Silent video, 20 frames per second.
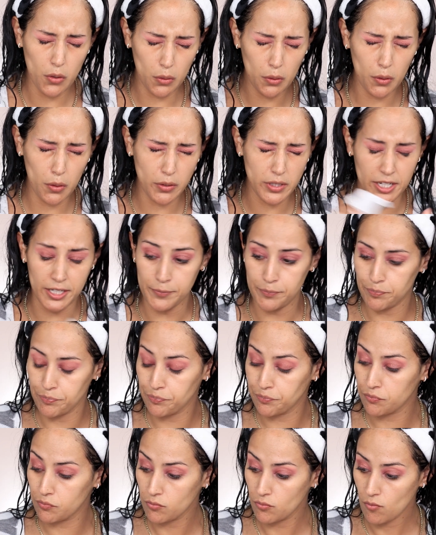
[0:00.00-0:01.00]
Ugh.
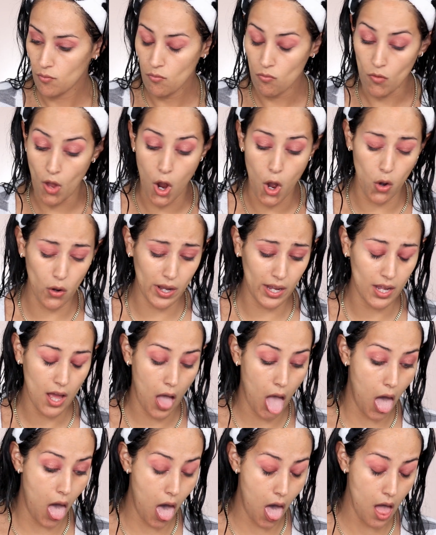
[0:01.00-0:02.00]
Okay.
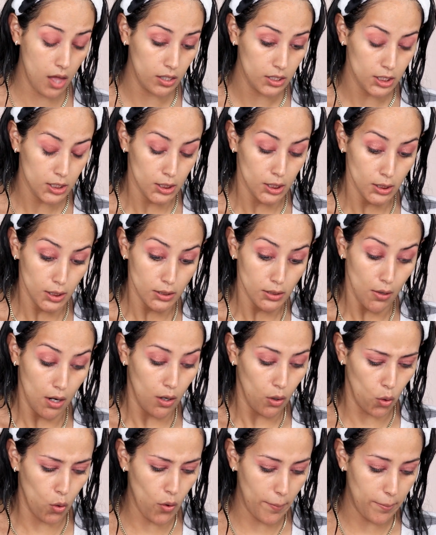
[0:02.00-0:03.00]
Ugh.
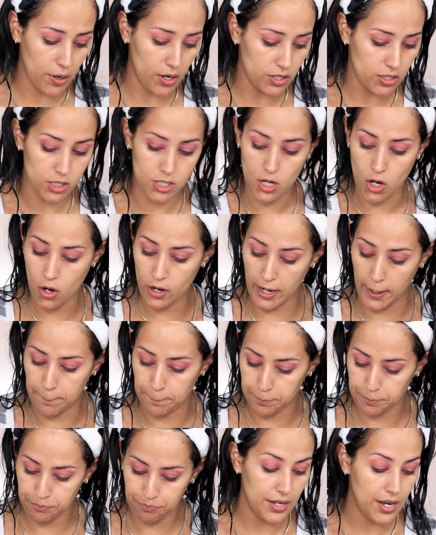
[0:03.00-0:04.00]
Oh, it burns. Okay,
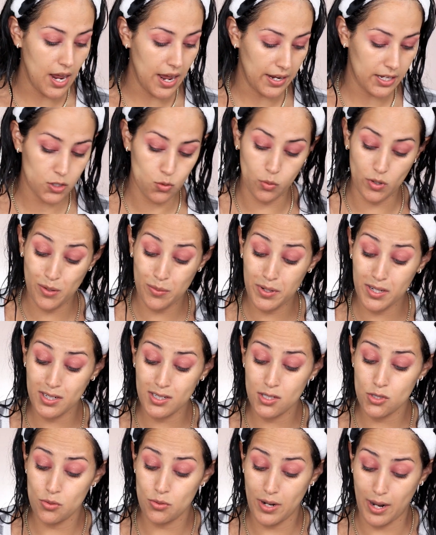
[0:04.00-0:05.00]
next. What are we
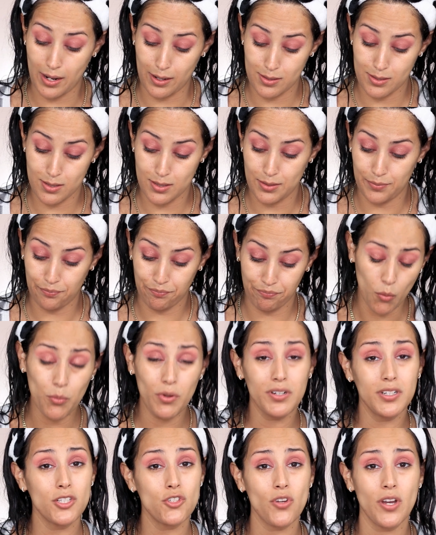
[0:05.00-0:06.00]
gonna do next? We're
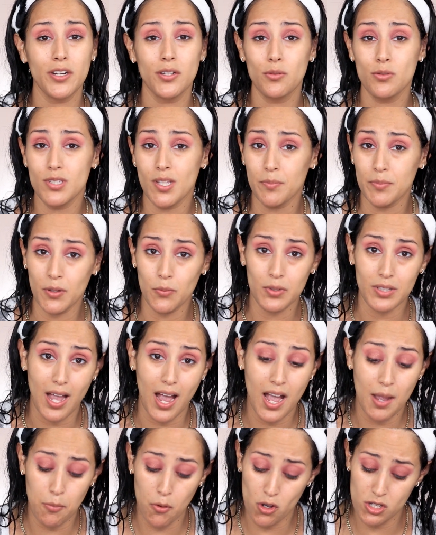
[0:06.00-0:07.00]
gonna try to do something with the
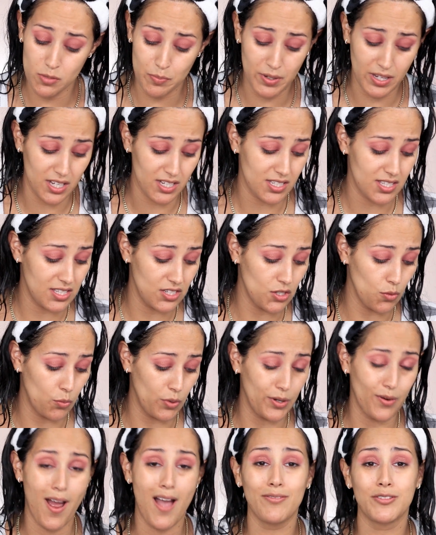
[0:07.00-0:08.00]
eyeballs because we
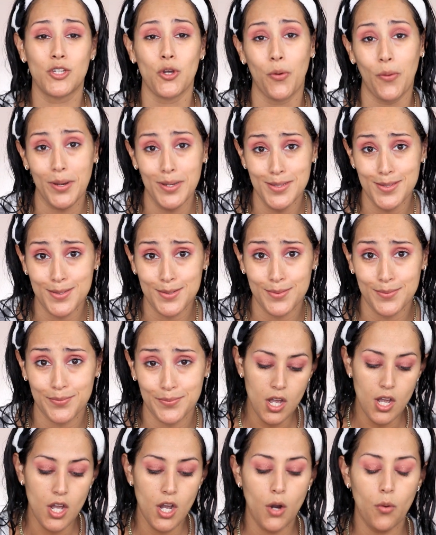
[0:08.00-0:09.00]
don't have choice.
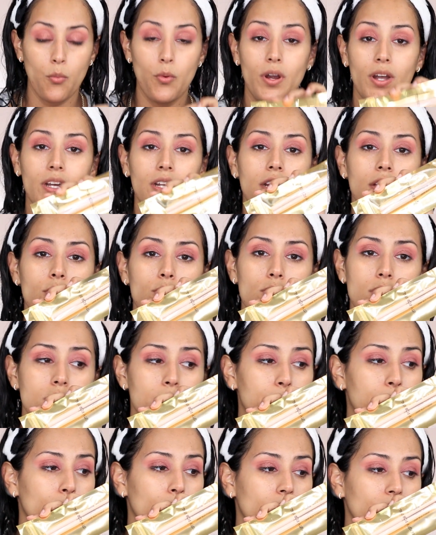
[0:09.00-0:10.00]
We're gonna use
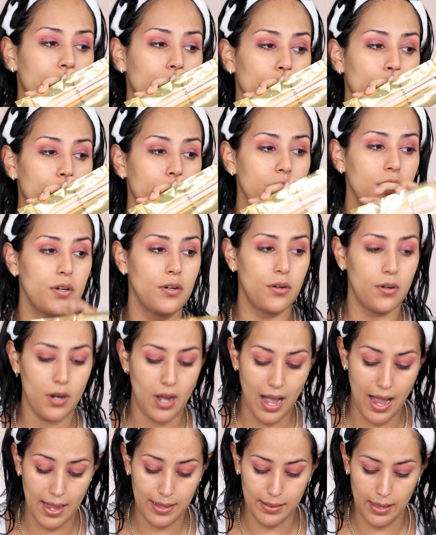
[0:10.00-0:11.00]
Beauty For Real
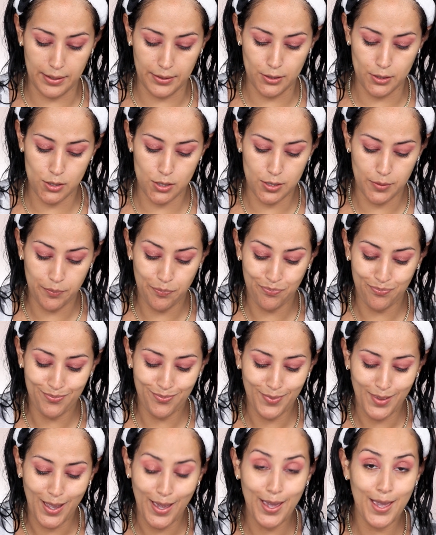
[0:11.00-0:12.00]
eyeliners.
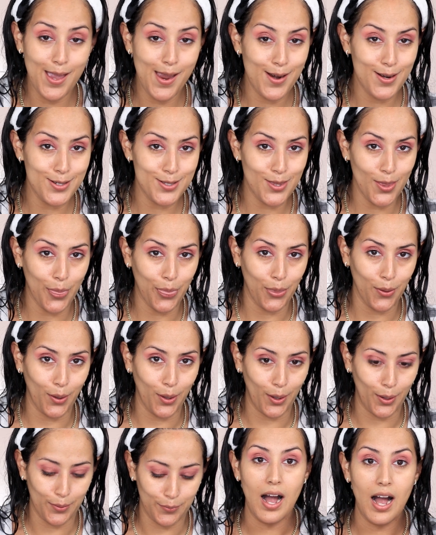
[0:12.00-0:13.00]
Here's the
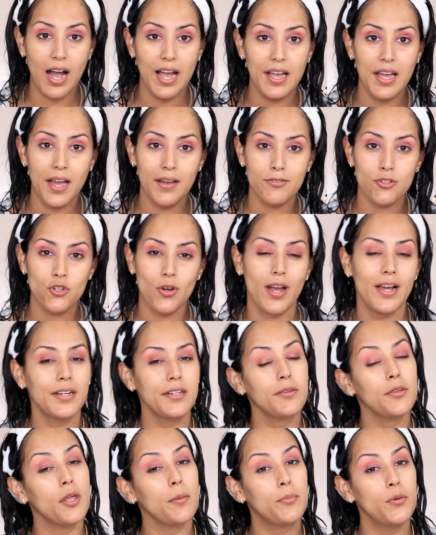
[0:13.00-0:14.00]
thing. I have
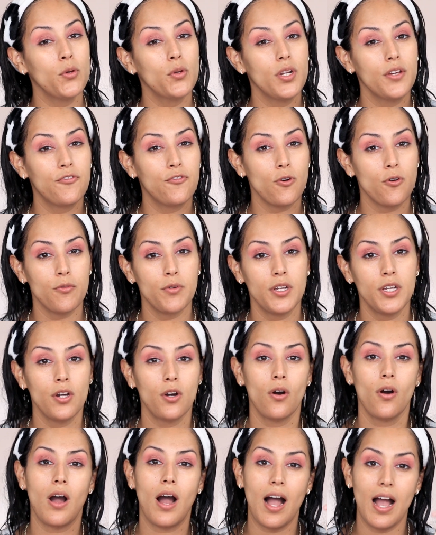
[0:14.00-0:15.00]
tried the Beauty For
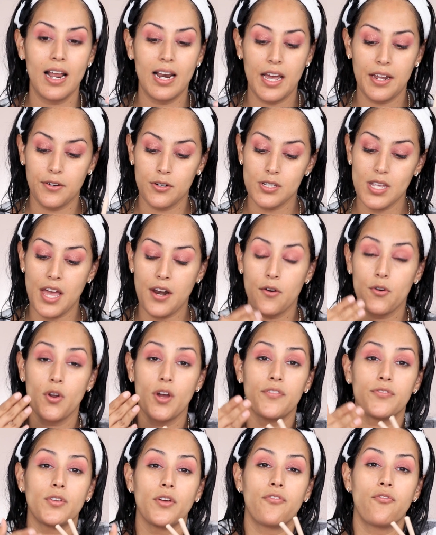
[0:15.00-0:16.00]
Real eyeliners. I don't know
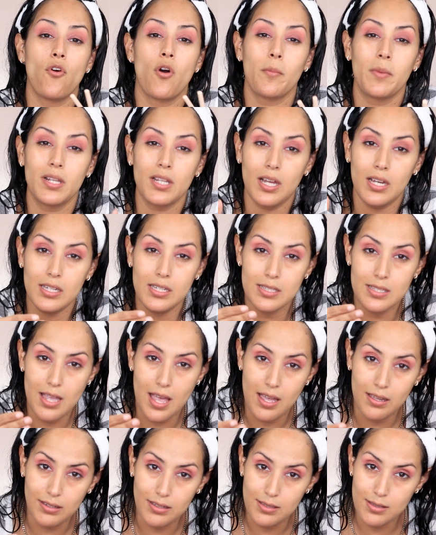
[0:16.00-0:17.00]
if the formula is
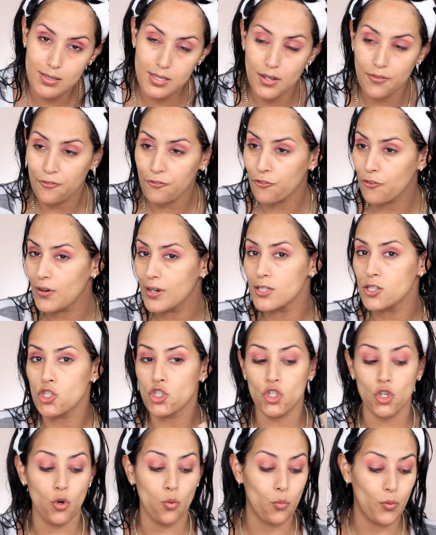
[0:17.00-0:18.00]
any different,
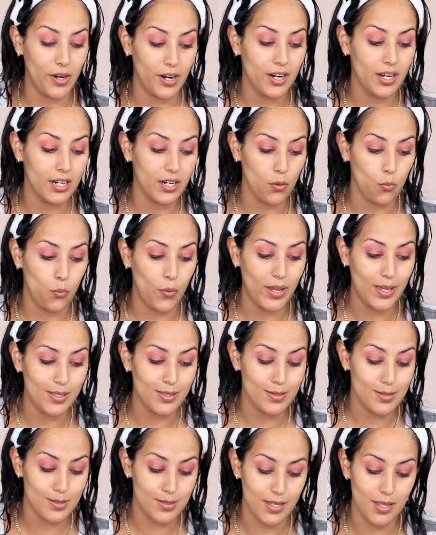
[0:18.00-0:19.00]
so we're gonna wait
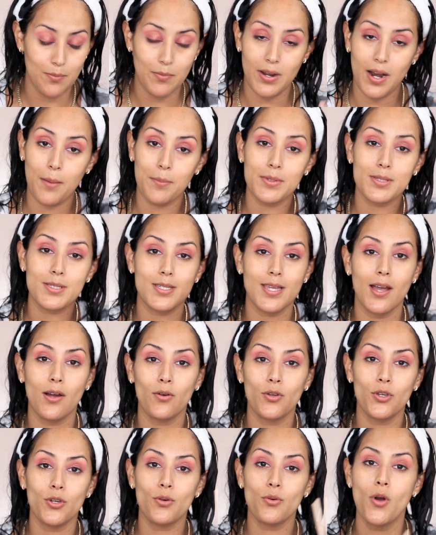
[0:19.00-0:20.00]
and see, but I'm gonna tell
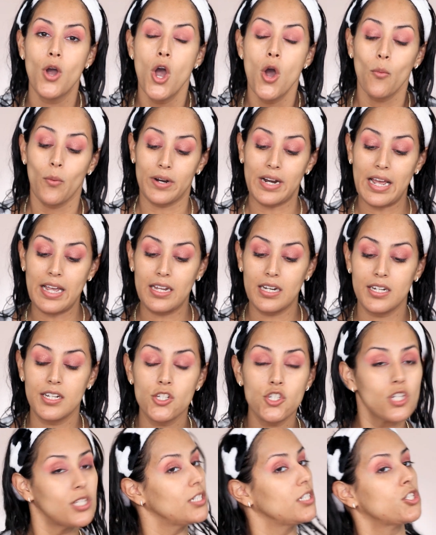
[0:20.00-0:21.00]
you, when I
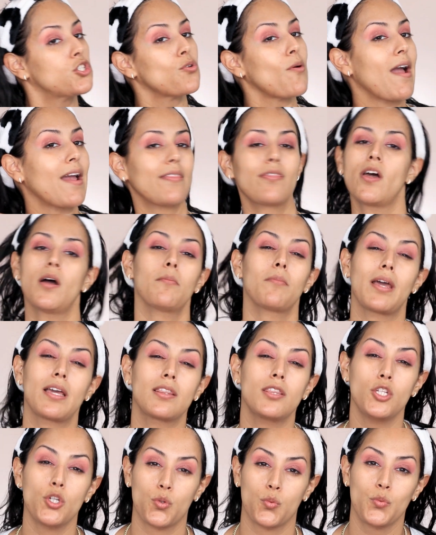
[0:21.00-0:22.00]
initially tried them,
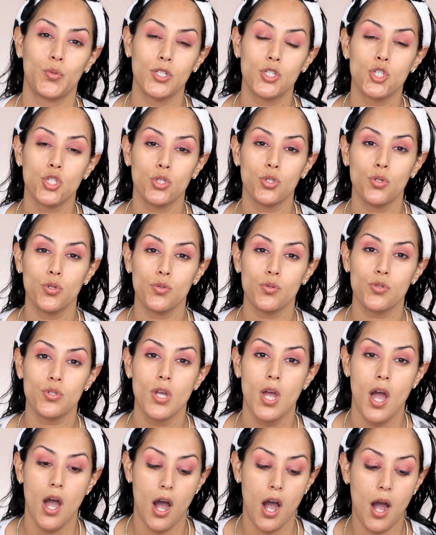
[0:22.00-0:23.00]
like the originals,
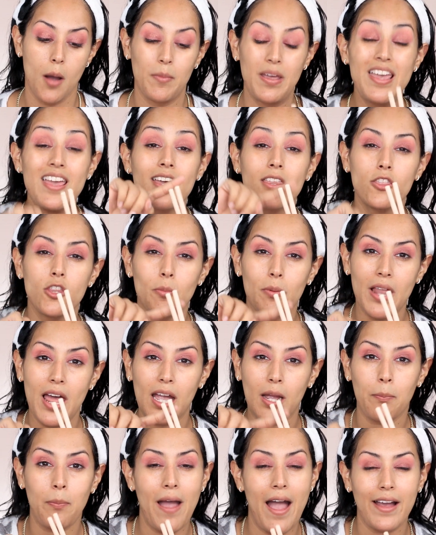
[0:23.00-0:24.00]
um, in the
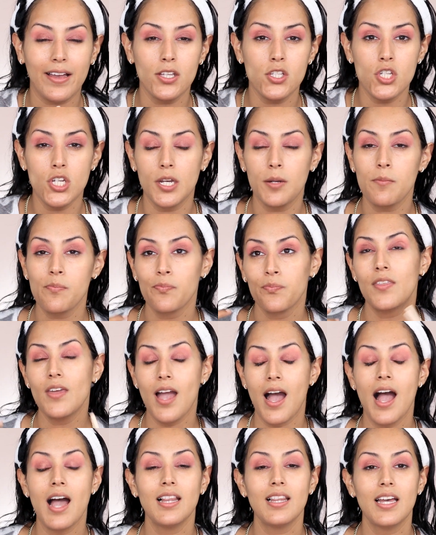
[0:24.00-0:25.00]
black packaging, the
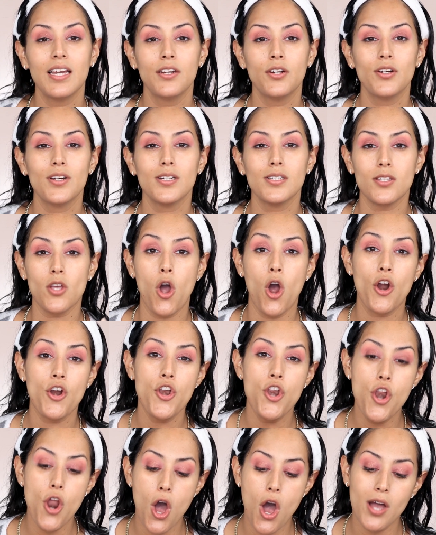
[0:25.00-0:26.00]
eyeliners are
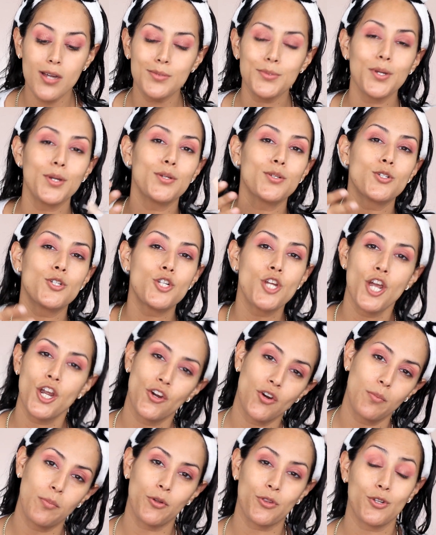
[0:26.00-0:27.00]
not
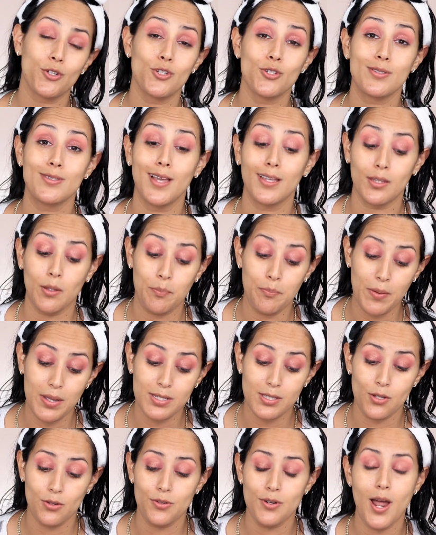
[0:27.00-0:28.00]
terrible. They're just not the
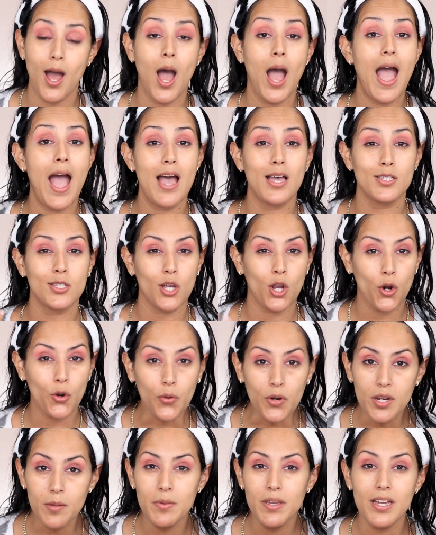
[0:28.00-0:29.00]
best. They're not as
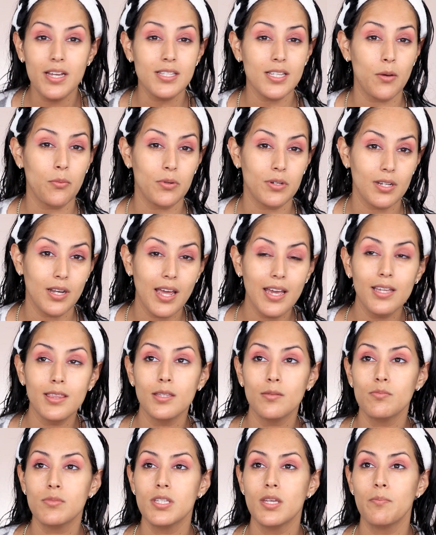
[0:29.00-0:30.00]
creamy as I would like
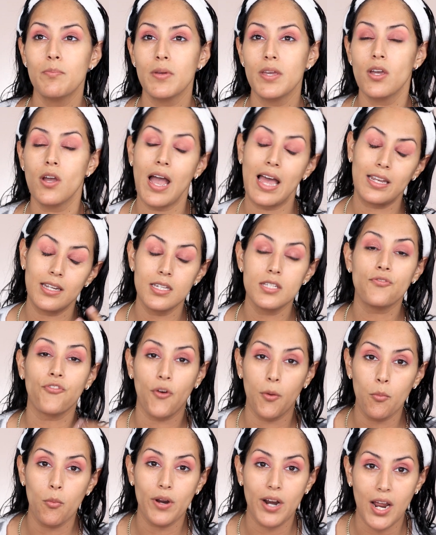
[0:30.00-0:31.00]
them to be, at least
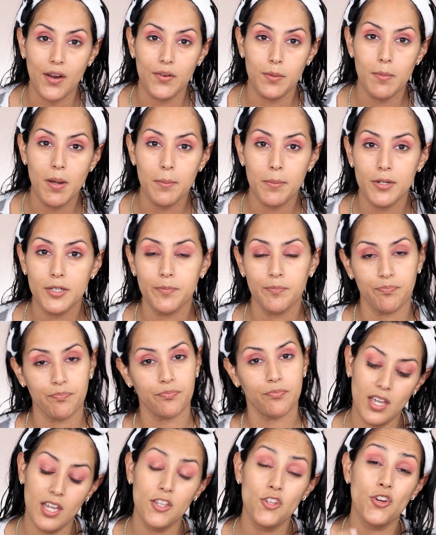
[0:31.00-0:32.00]
from what I remember
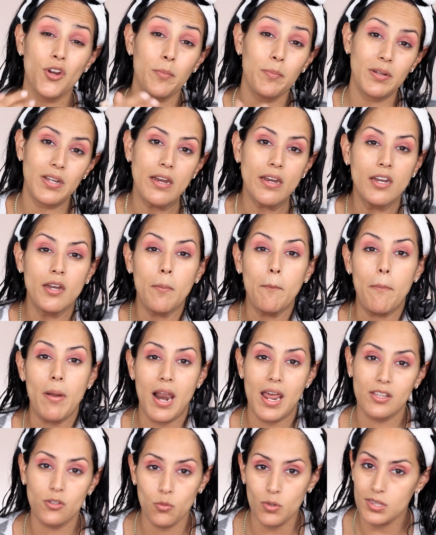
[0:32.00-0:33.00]
and your ability to
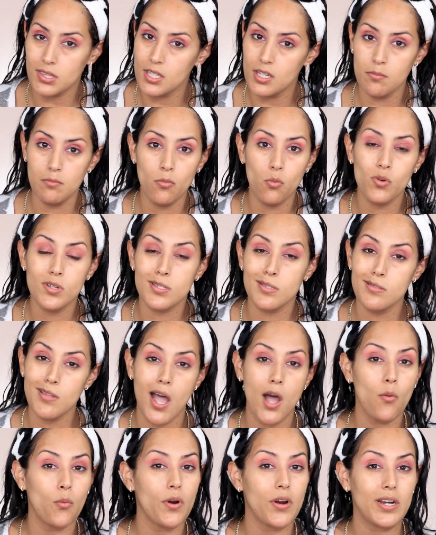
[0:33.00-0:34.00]
blend with them was
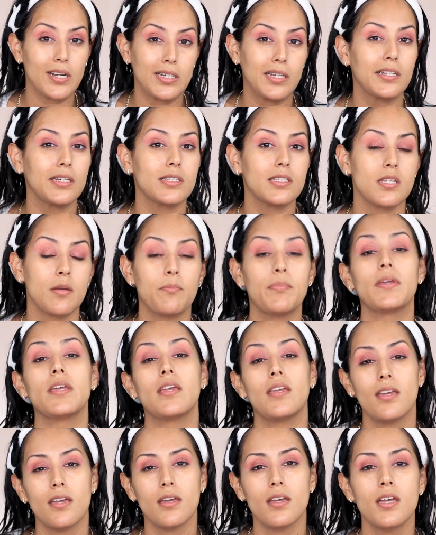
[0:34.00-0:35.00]
not where it needed to
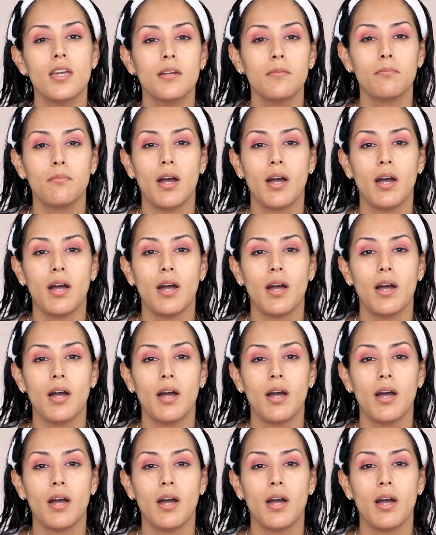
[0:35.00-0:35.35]
be in